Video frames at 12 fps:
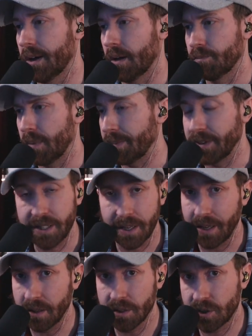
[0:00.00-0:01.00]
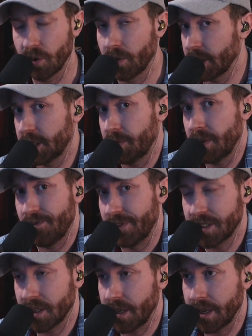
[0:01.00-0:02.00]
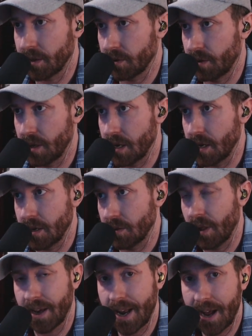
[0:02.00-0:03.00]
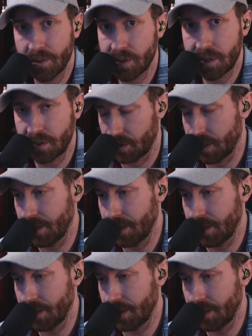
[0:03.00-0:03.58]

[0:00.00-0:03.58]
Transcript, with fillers: Uh, maybe Tagilla is going to be visiting the lighthouse